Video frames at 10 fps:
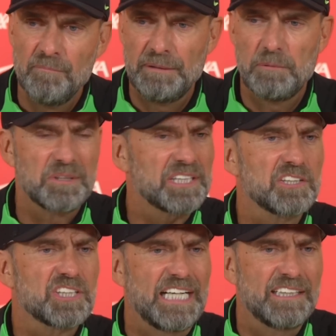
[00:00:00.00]
People
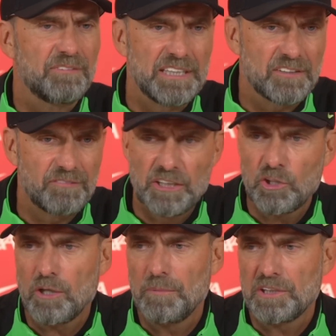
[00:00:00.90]
misunderstand it when it when I
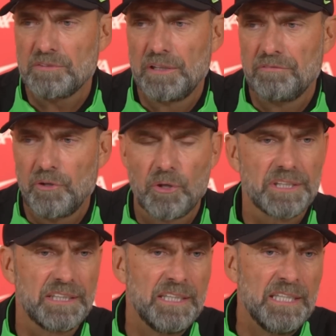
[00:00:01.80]
talk about it twelve
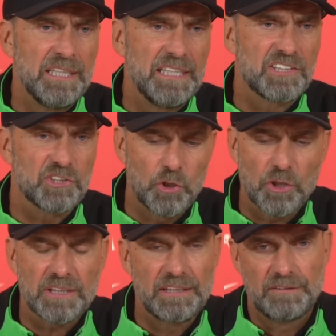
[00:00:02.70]
thirty. It's not,
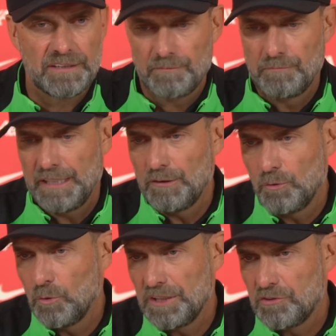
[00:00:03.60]
and it's
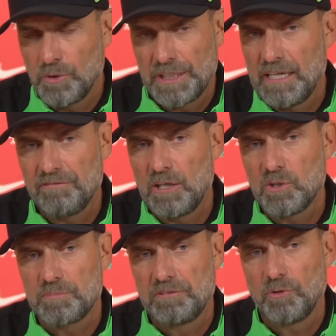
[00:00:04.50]
only two and a half
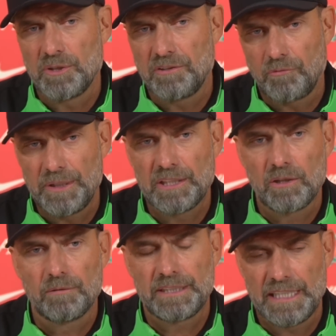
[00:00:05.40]
hours before the three
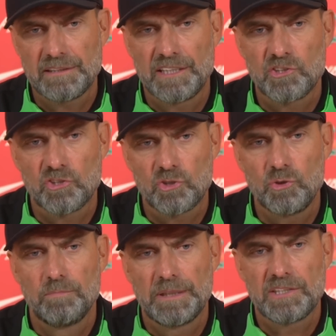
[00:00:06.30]
o'clock. Yeah, that's
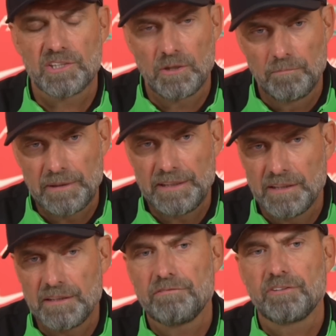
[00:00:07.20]
true, but it's completely
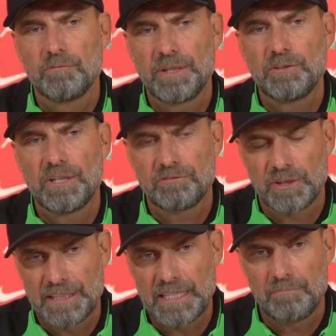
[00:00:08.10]
different when you have to
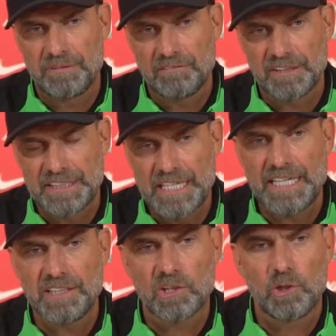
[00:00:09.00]
get up. We have at
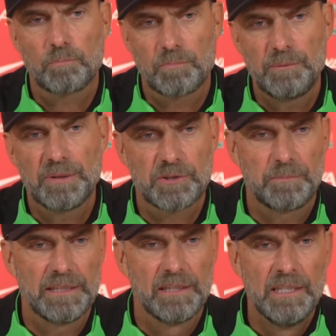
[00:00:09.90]
nine o'clock pre-match
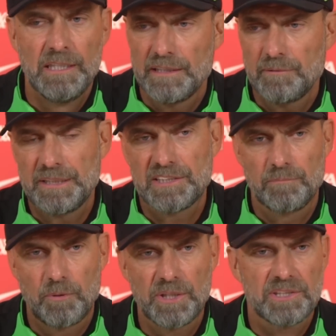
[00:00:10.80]
meal. That means the
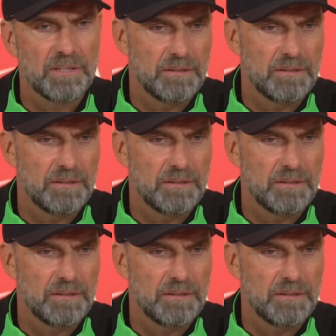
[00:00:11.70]
boys